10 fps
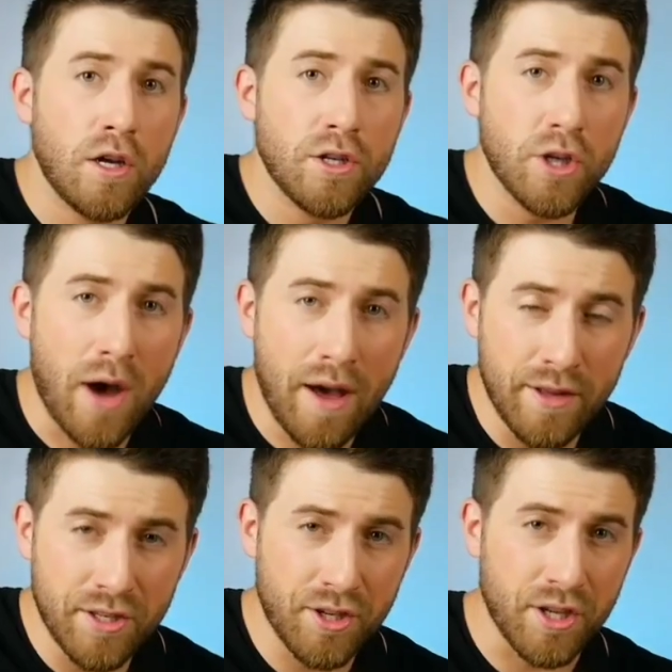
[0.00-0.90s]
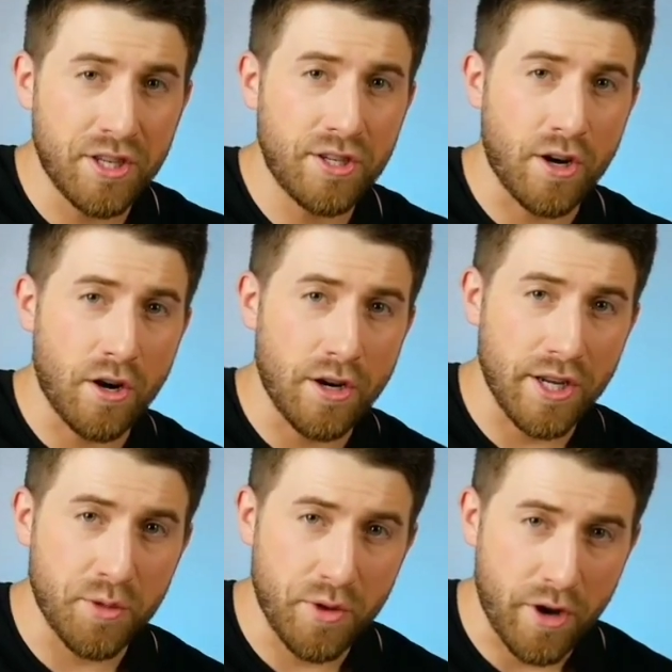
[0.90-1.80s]
So how this is going to start
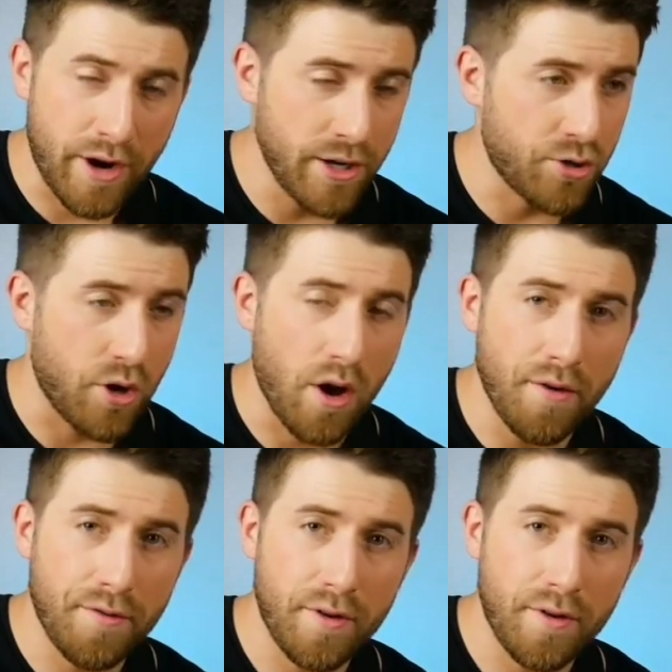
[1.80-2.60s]
is with our intro riff,